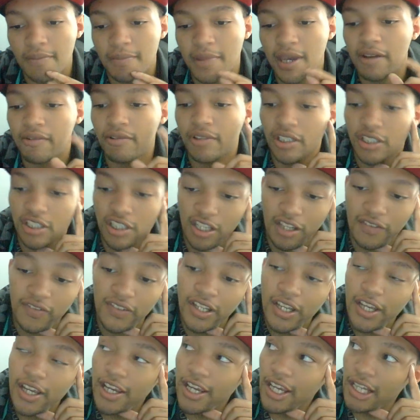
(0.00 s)
with a gift,
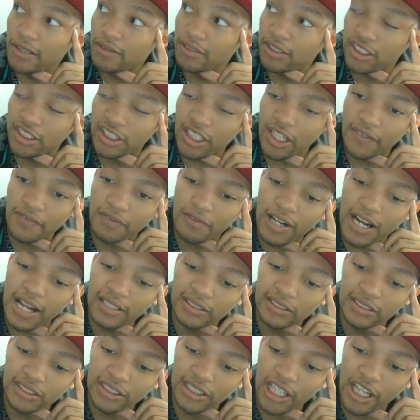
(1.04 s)
and it was Seth
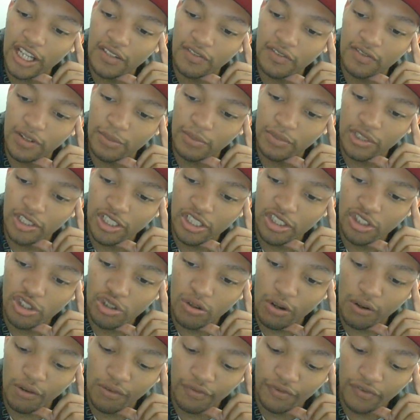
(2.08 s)
Rollins' head from the
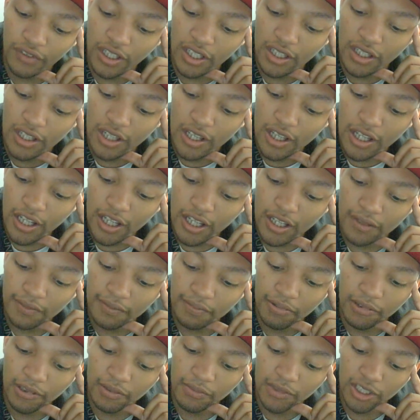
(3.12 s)
trophy, and
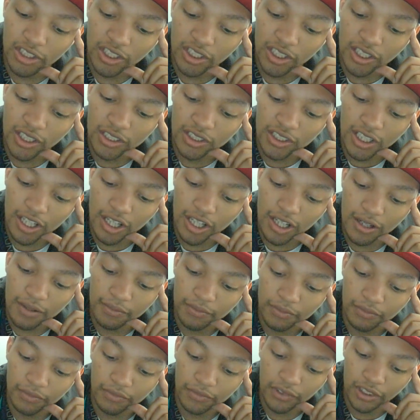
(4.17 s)
pretty much says
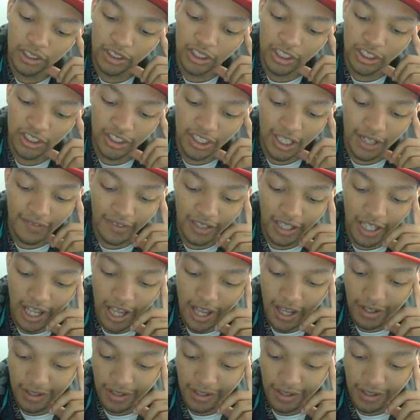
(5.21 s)
it's a severed head,